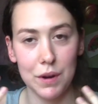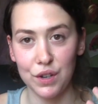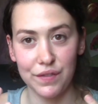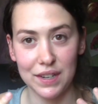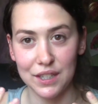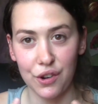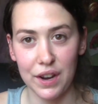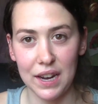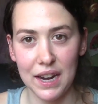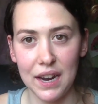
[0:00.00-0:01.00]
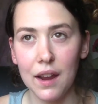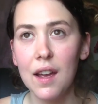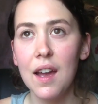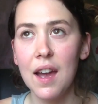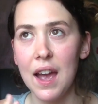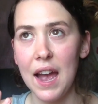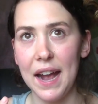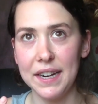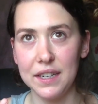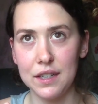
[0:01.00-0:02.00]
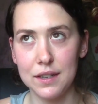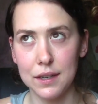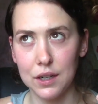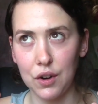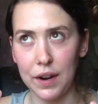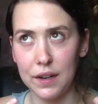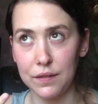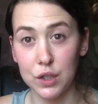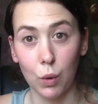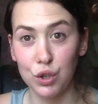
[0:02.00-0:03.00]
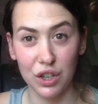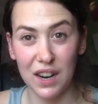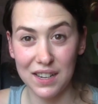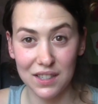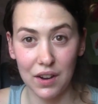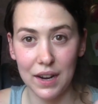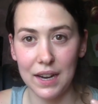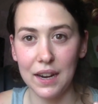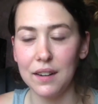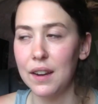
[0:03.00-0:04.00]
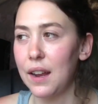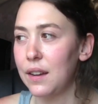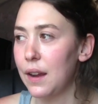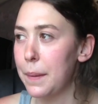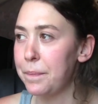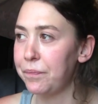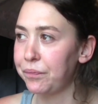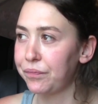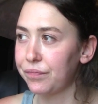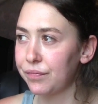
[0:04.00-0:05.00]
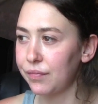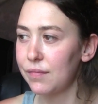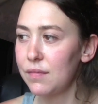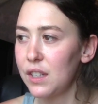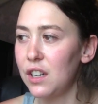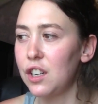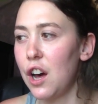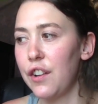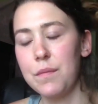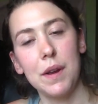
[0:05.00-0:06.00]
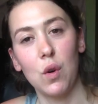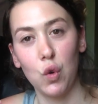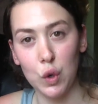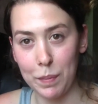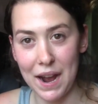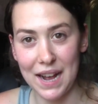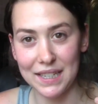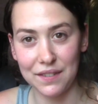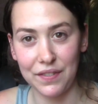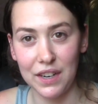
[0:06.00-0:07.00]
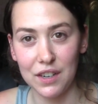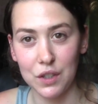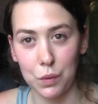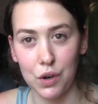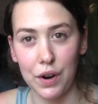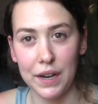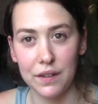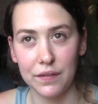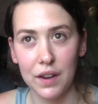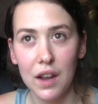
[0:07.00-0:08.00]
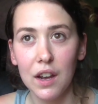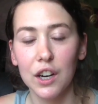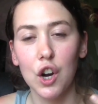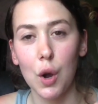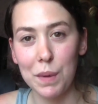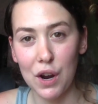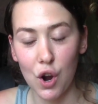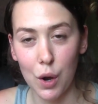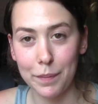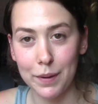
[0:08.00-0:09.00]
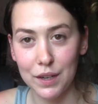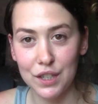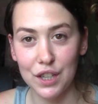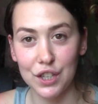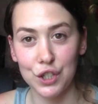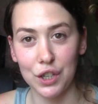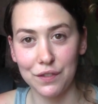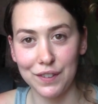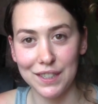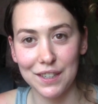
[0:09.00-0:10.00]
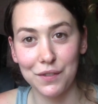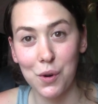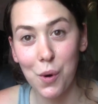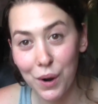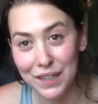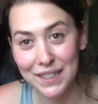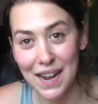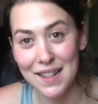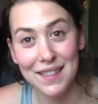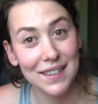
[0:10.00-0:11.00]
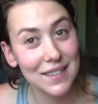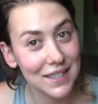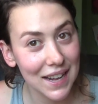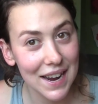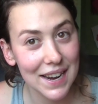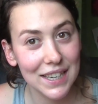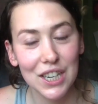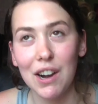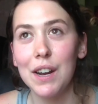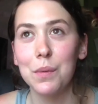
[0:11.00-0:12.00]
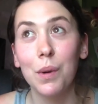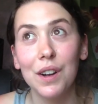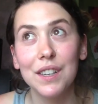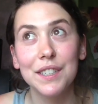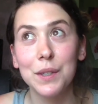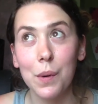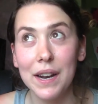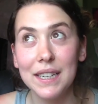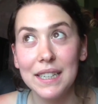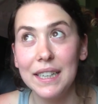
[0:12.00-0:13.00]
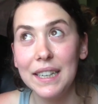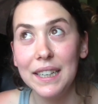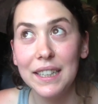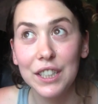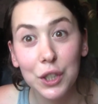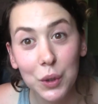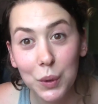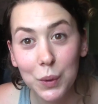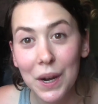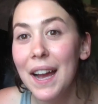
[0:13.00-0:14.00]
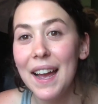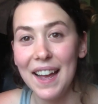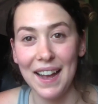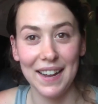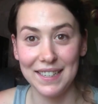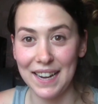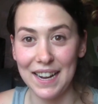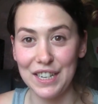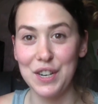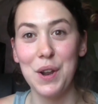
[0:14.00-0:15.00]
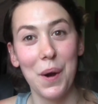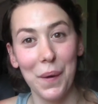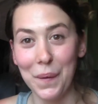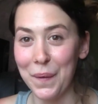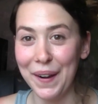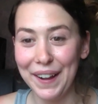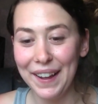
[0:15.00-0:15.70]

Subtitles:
amount of anxiety and kind of social anxiety, and a lot of my old past fears were kind of coming up to the surface. Of course, at this stage I was 22 and had no